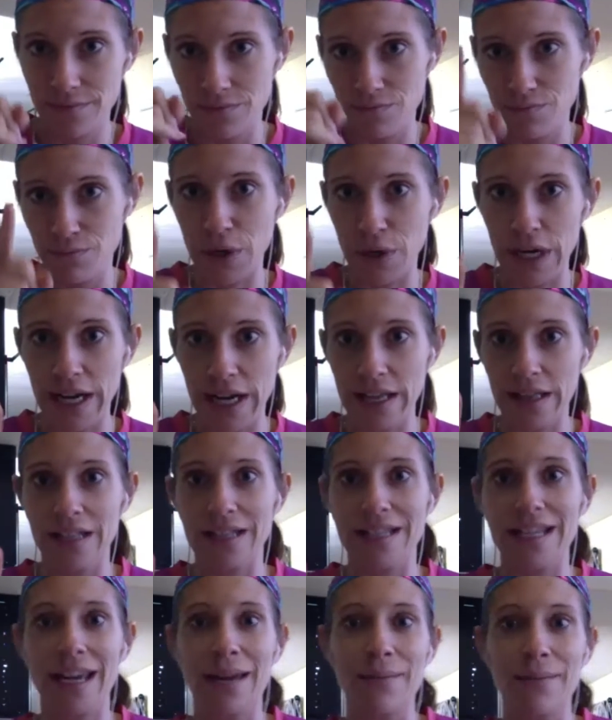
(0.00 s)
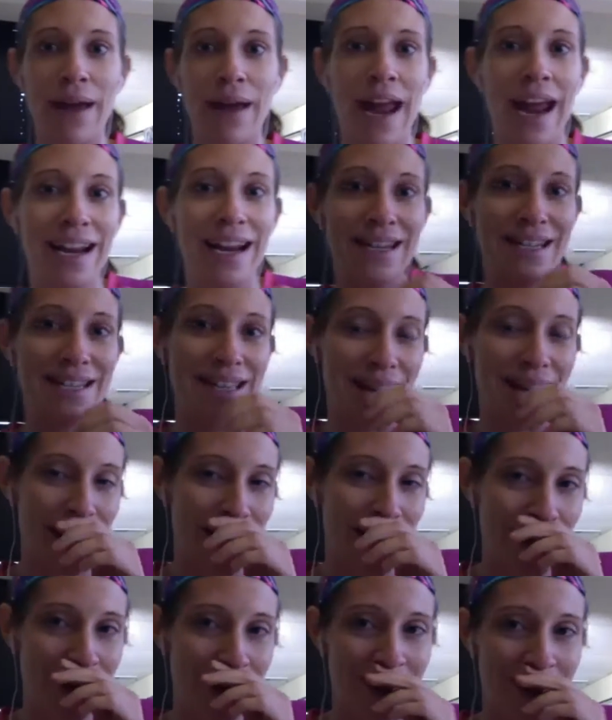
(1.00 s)
put it in the team page,
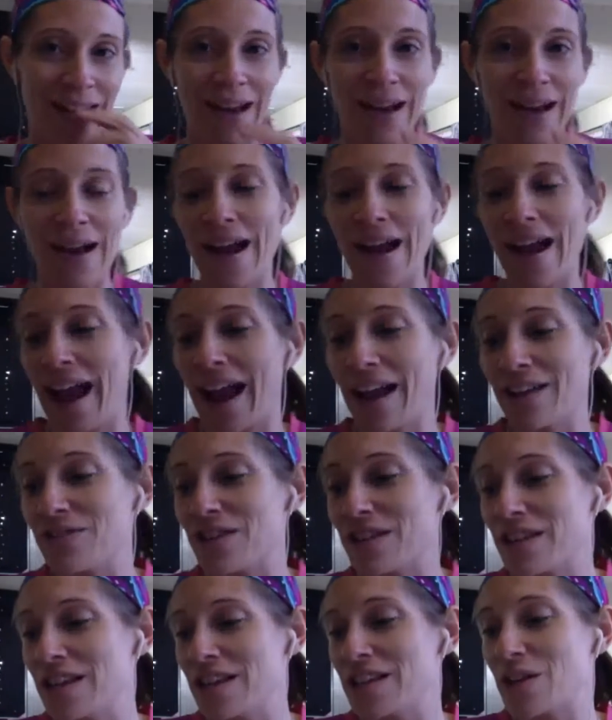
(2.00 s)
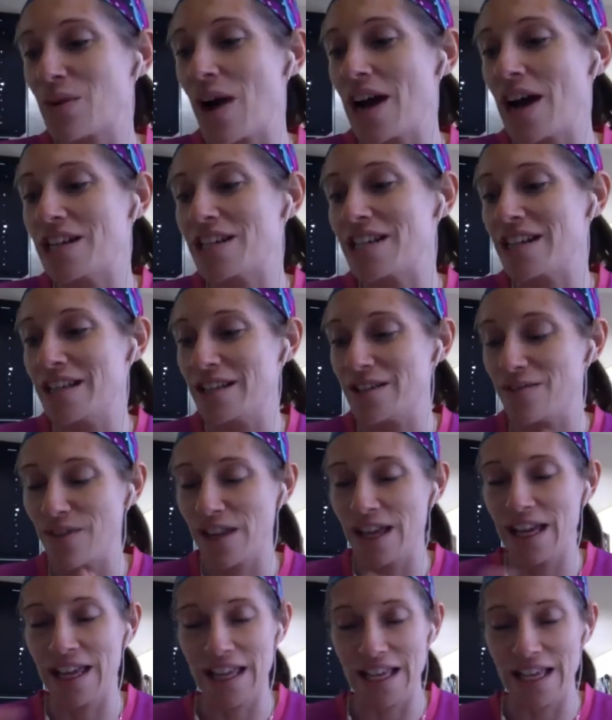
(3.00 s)
the answering these questions,
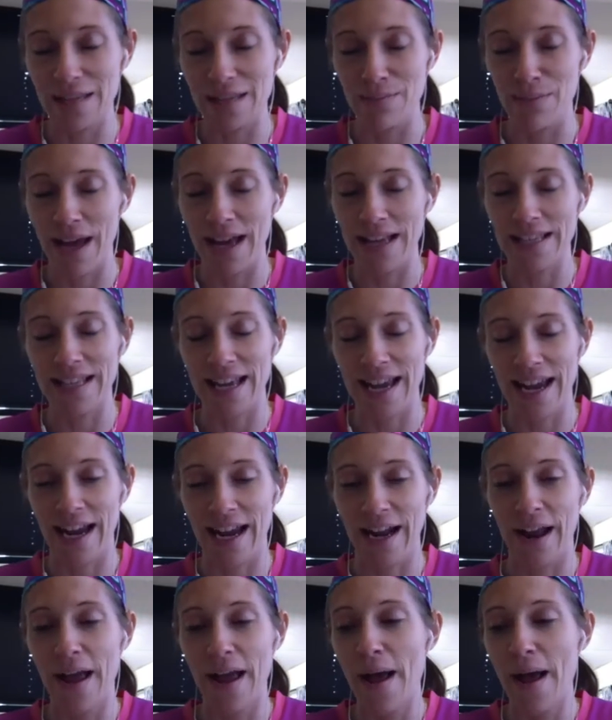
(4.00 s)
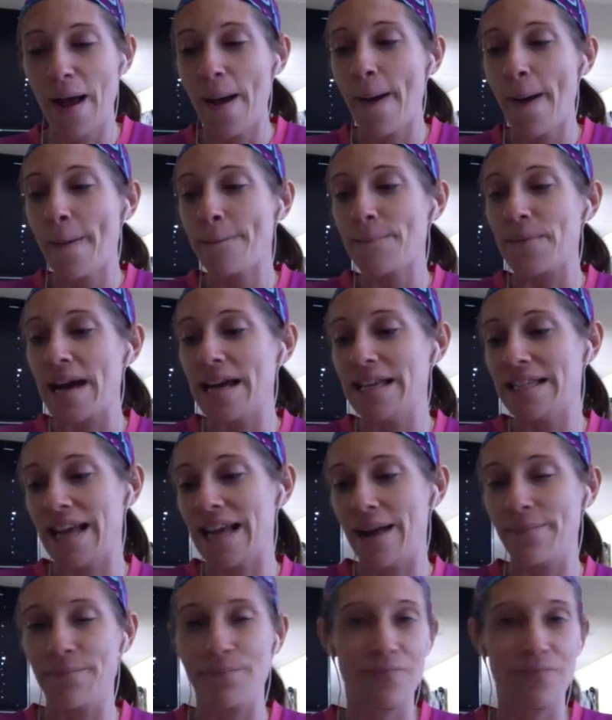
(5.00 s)
filling these blanks in. But he
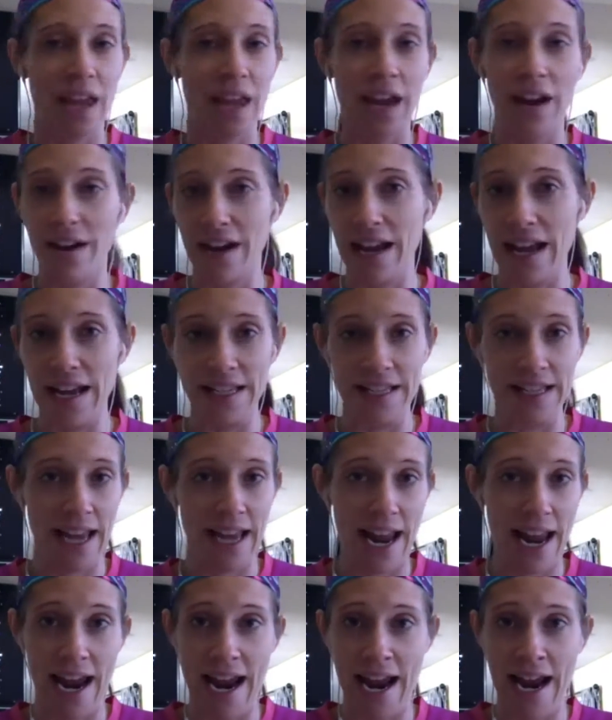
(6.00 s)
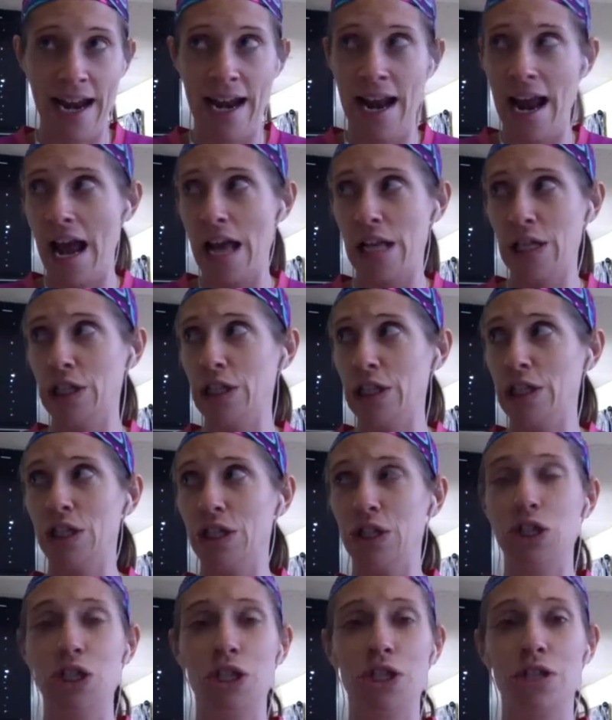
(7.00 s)
said, here it is, in
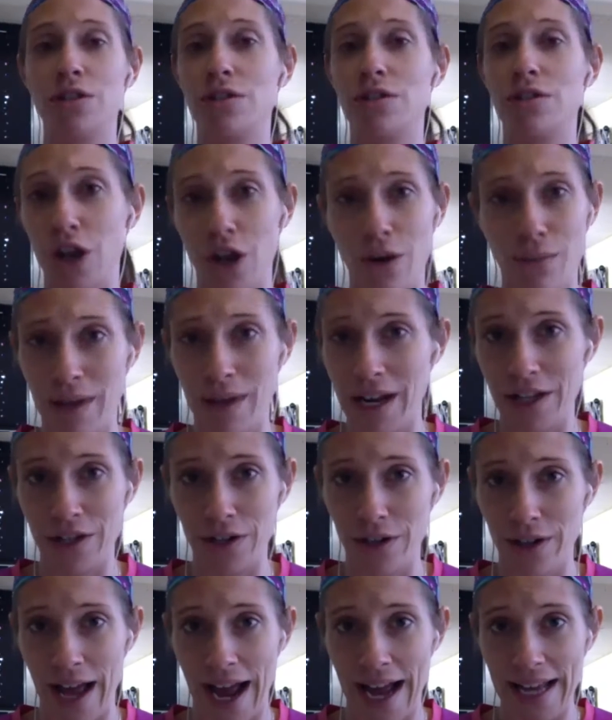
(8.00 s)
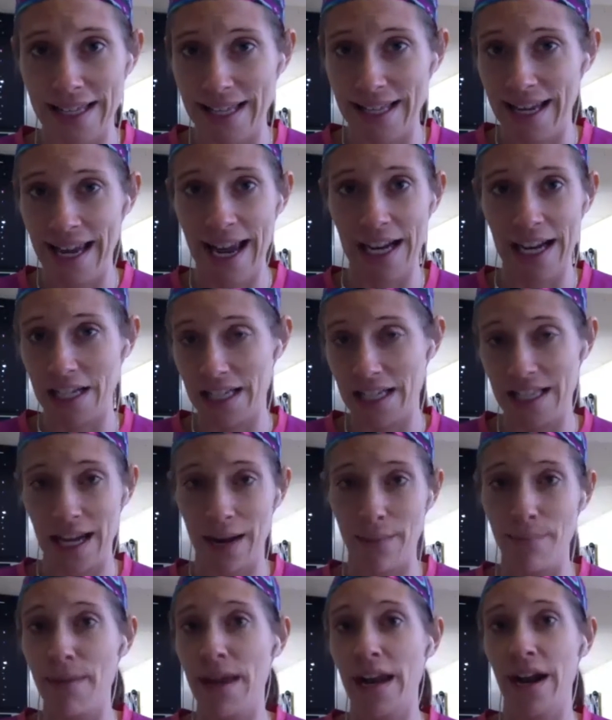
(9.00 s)
2 minutes or less, and he actually said a
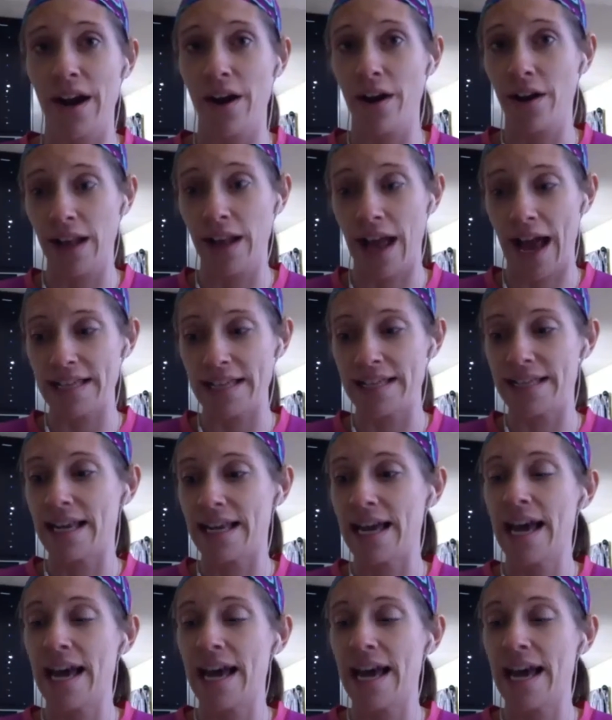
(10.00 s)
minute or less,